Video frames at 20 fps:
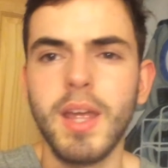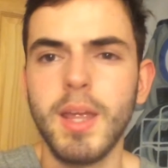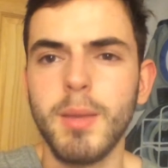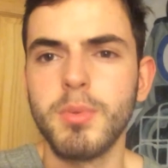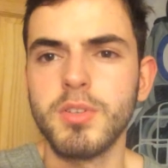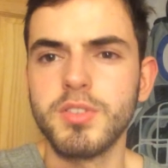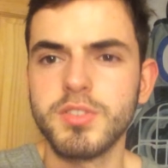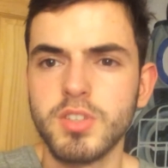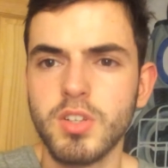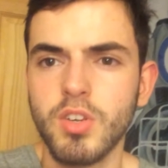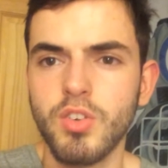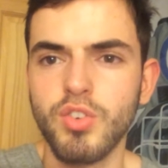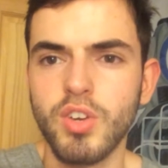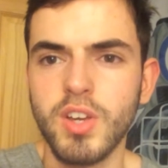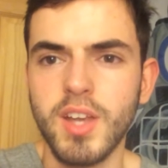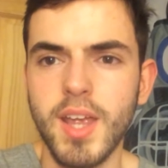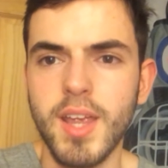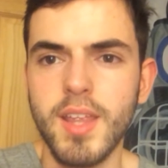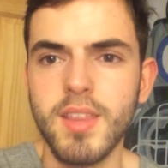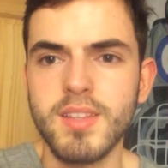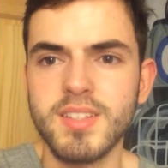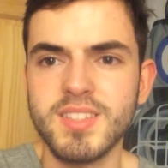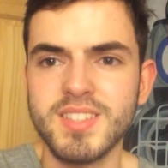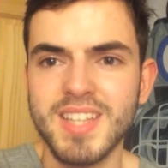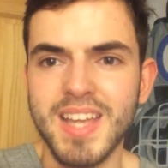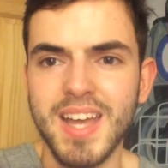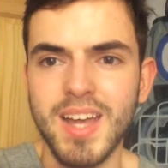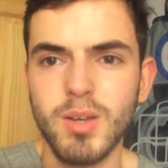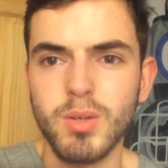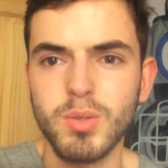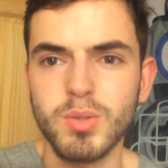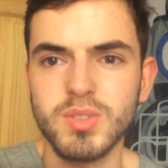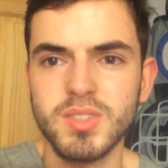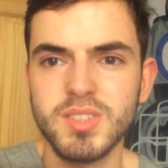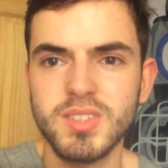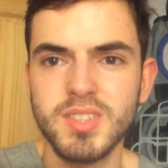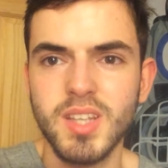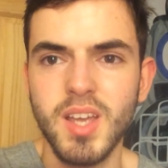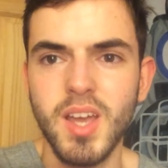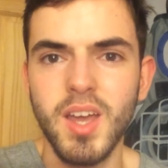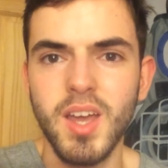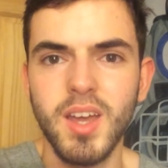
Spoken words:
able to create the sounds